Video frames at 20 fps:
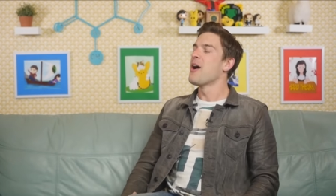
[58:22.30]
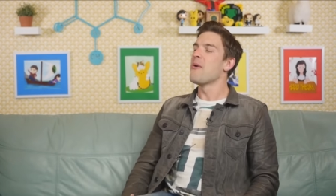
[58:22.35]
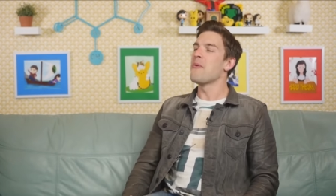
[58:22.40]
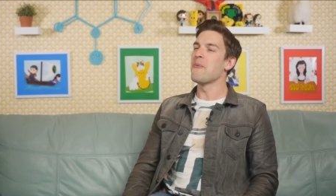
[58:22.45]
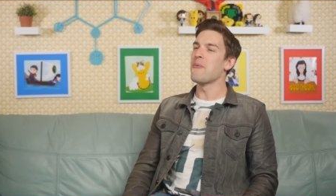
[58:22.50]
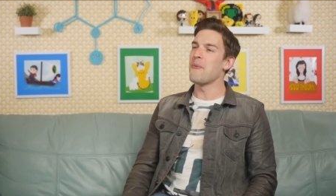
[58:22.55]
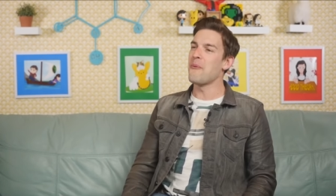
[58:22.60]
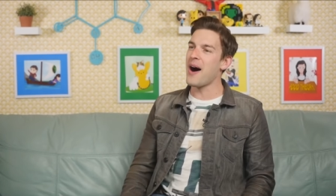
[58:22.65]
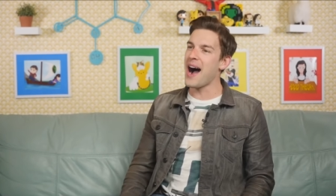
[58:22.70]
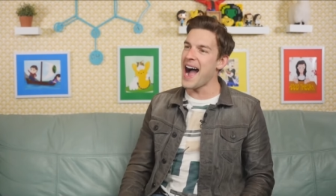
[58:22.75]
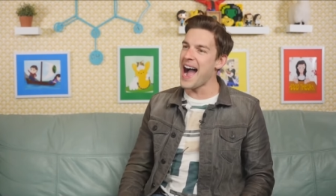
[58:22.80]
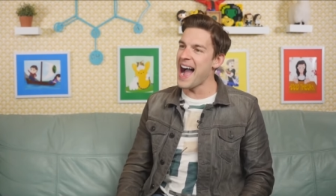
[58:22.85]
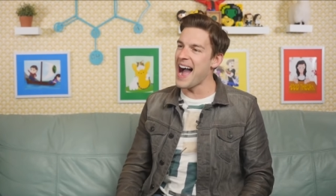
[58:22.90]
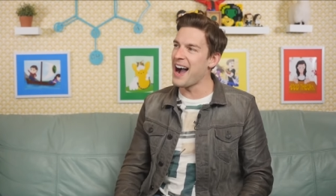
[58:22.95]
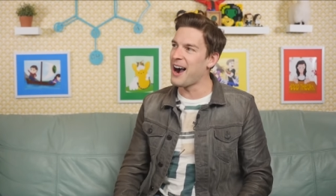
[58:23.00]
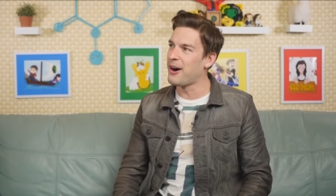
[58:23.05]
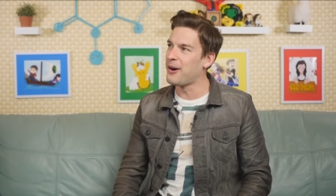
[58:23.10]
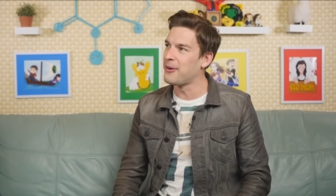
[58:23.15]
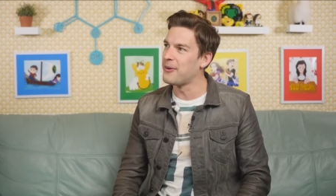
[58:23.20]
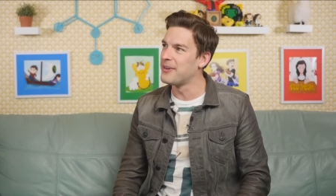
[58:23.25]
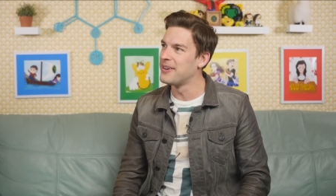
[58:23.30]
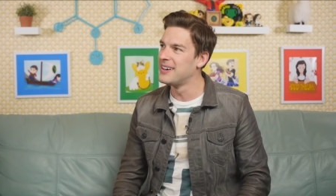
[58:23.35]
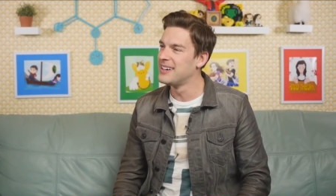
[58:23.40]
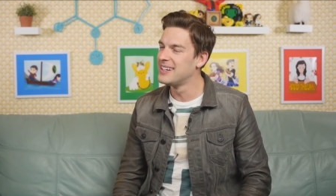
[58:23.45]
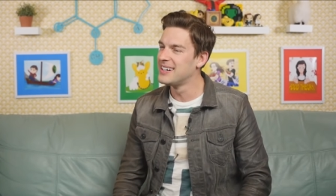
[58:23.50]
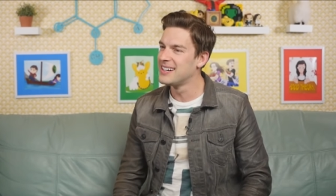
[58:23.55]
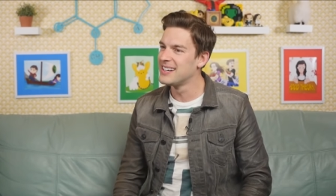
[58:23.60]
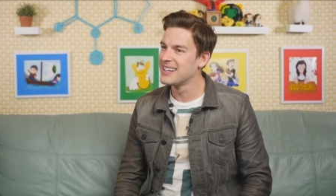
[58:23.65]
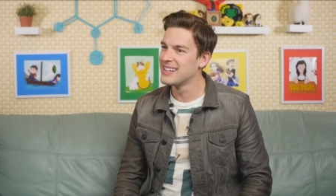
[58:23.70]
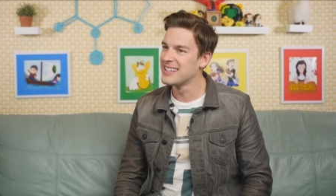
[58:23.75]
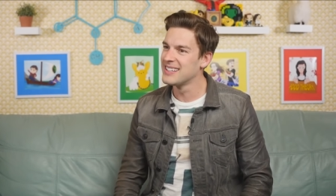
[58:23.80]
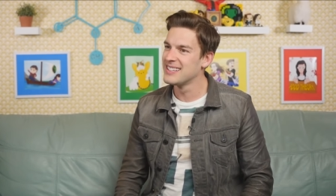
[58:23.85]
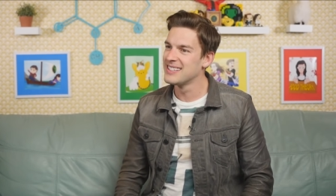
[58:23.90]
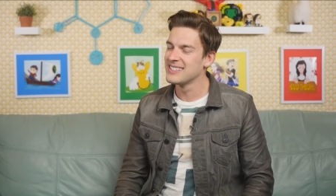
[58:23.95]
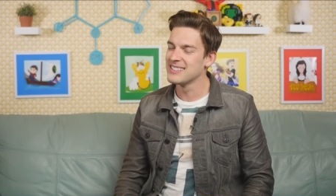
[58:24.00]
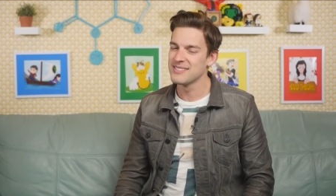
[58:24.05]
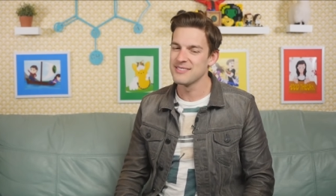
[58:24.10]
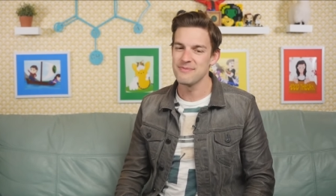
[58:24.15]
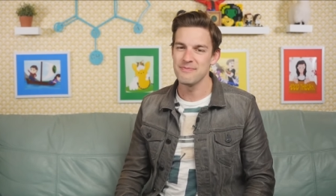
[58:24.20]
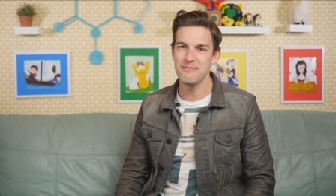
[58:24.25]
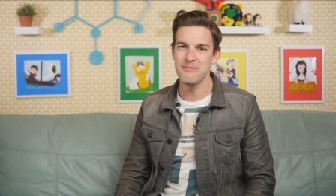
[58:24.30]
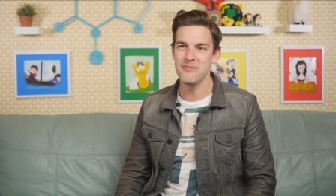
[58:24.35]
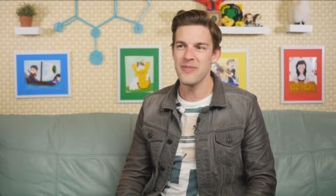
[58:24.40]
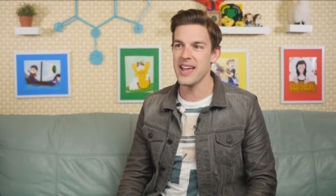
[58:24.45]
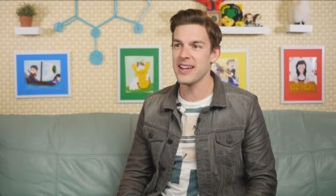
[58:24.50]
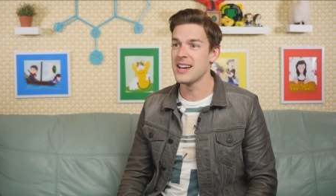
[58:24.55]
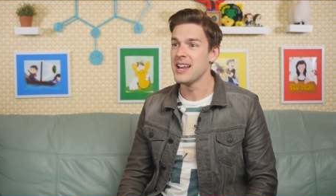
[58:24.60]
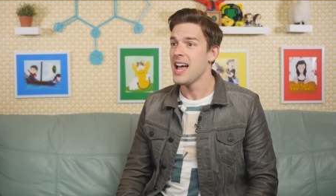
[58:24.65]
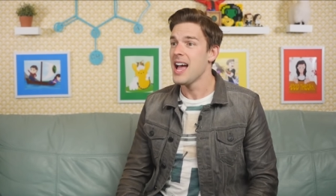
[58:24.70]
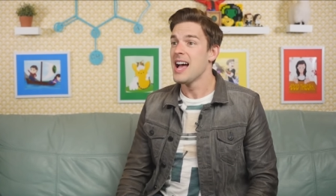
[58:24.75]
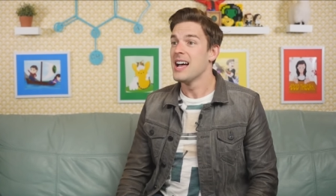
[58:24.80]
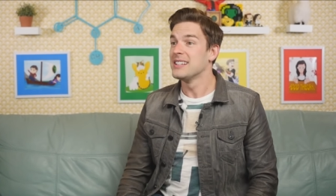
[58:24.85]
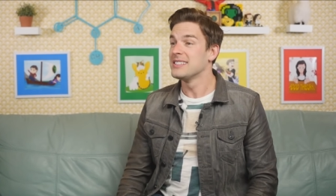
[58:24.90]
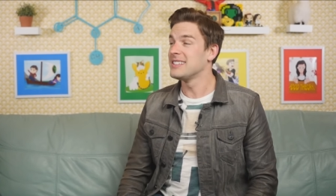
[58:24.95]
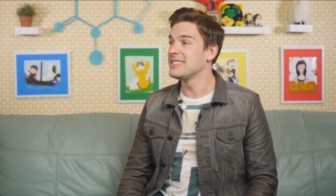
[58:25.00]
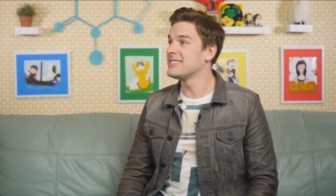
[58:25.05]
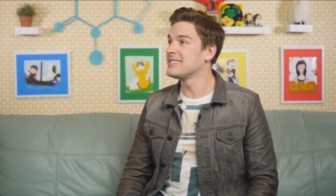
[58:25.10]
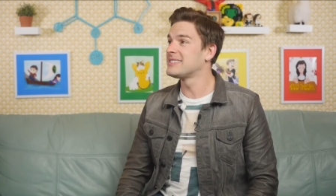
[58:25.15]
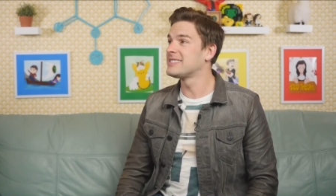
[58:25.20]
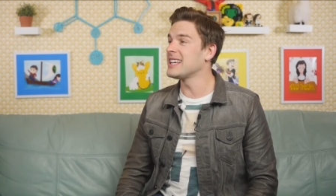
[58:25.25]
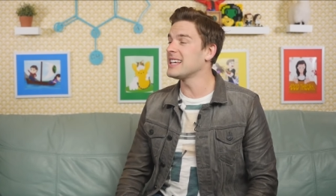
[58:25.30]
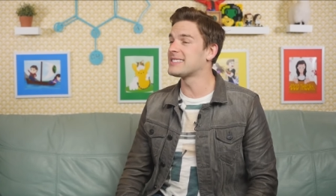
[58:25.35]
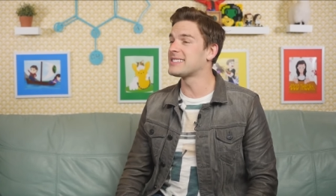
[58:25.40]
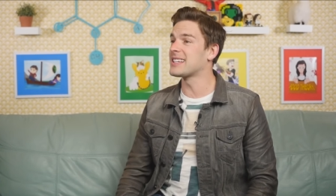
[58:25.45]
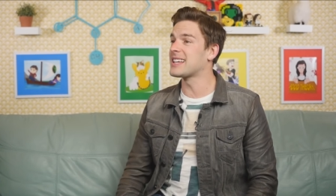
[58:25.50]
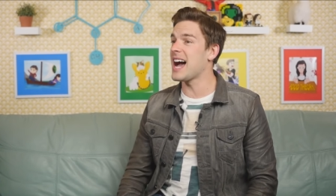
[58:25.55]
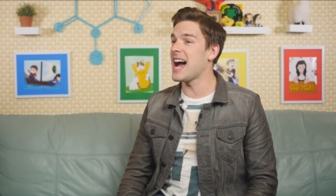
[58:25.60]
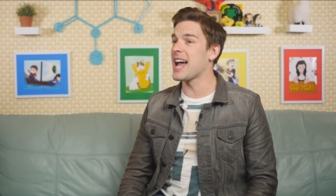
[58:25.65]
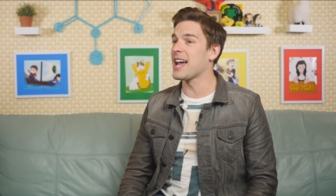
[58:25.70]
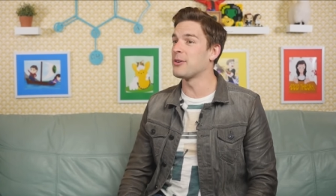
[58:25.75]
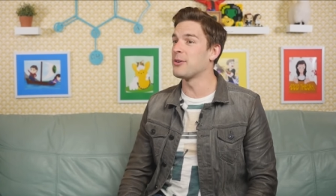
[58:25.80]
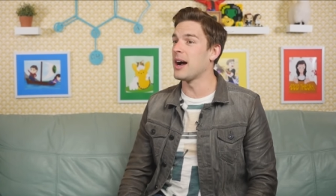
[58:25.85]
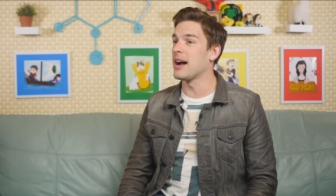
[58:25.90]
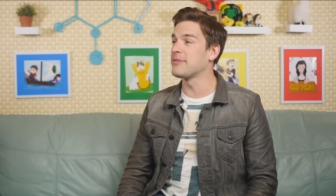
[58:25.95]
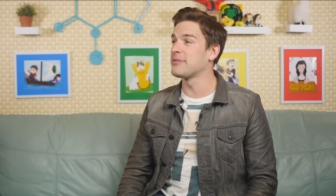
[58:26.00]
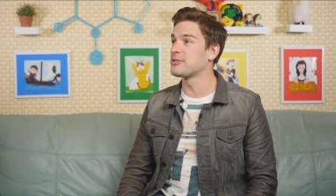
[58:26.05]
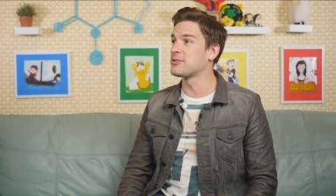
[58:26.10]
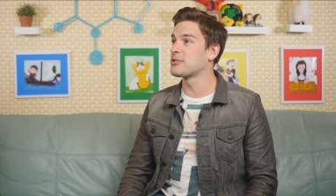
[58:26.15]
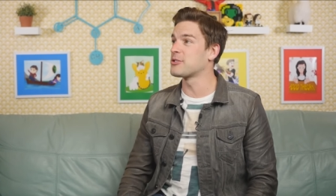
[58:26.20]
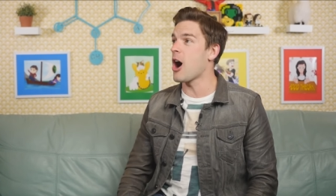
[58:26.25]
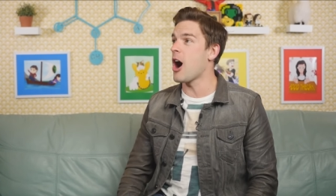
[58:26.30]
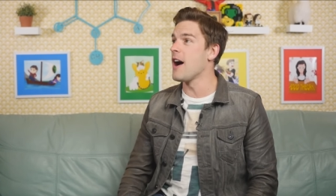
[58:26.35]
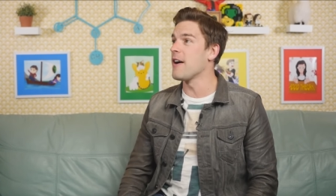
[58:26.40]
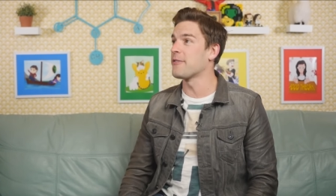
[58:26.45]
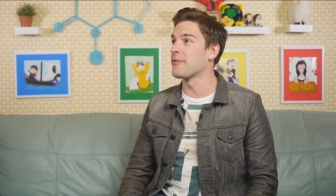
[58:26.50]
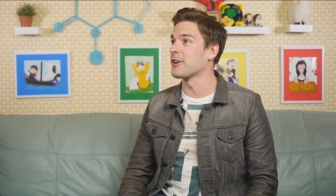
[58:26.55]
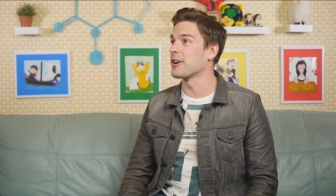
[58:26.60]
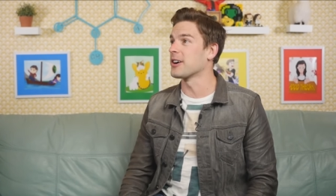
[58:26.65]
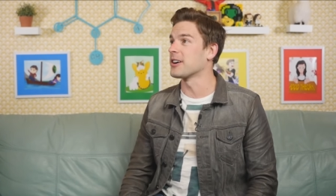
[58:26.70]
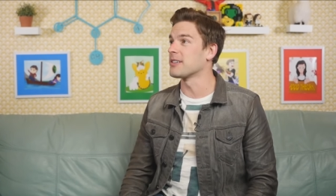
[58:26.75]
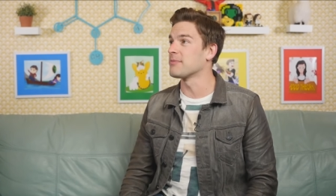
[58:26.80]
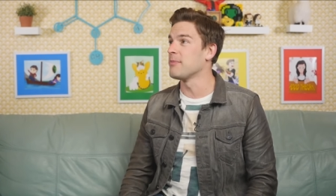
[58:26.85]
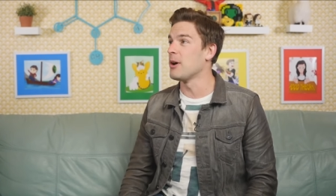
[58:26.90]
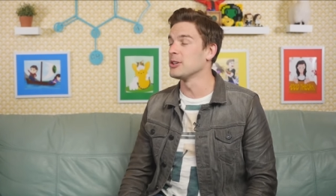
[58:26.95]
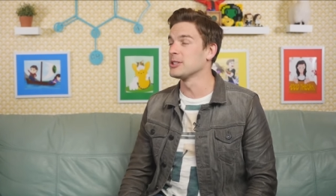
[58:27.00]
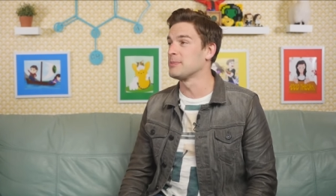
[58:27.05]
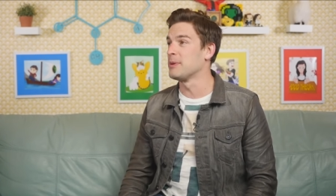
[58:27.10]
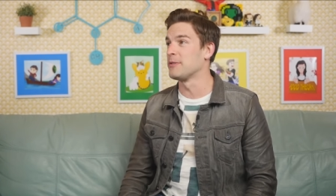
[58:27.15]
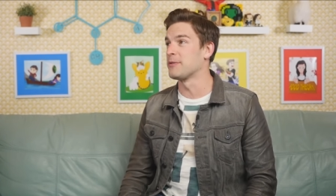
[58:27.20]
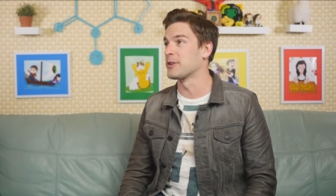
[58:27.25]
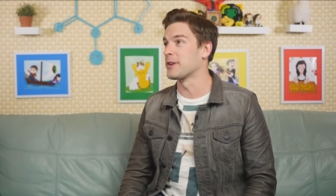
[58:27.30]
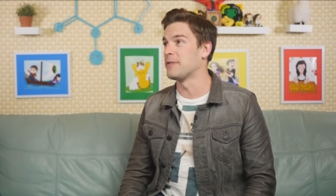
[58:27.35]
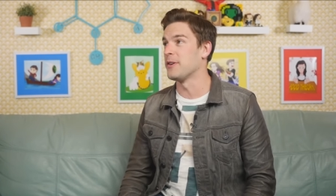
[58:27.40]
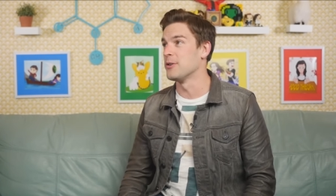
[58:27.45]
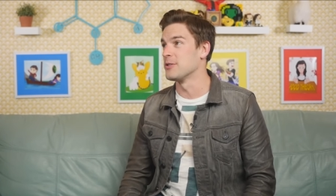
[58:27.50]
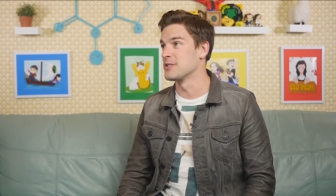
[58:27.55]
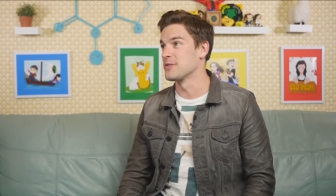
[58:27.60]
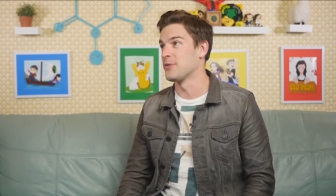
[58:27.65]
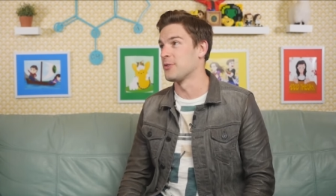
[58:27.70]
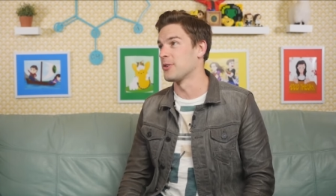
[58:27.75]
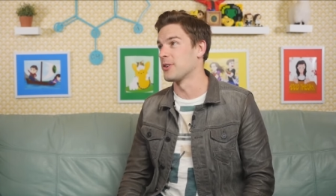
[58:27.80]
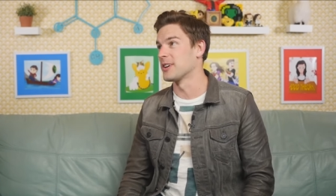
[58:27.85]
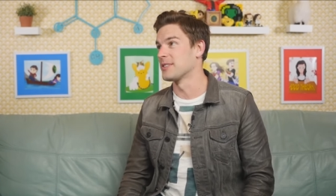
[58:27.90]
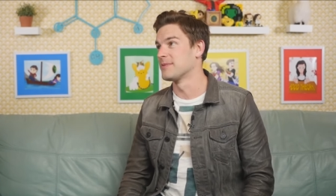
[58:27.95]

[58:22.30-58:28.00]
Wow. Man. Says the guy who I've offered multiple free phones for.